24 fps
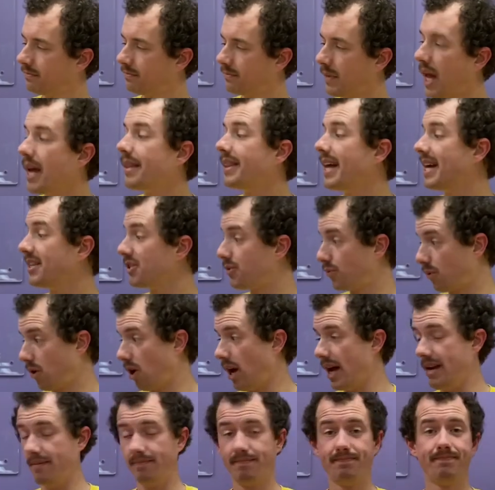Or That's right. You
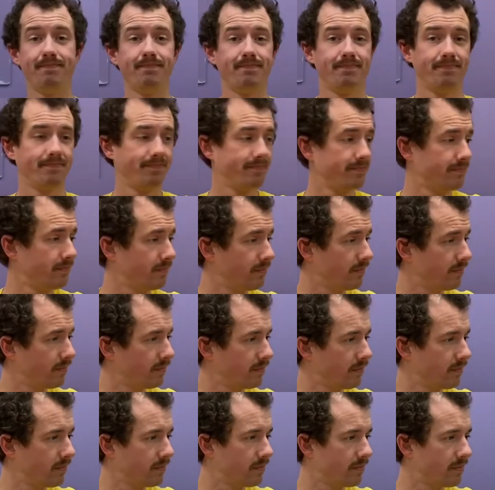could just use your
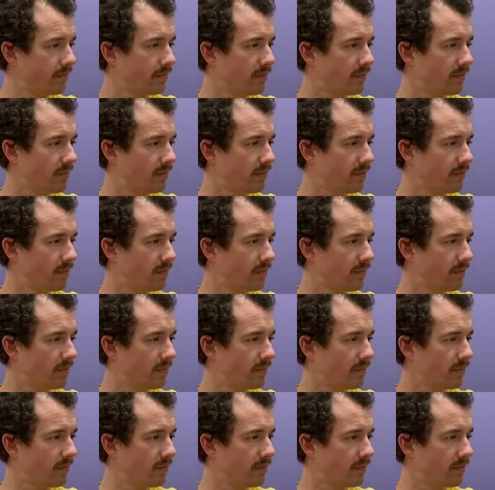boogers.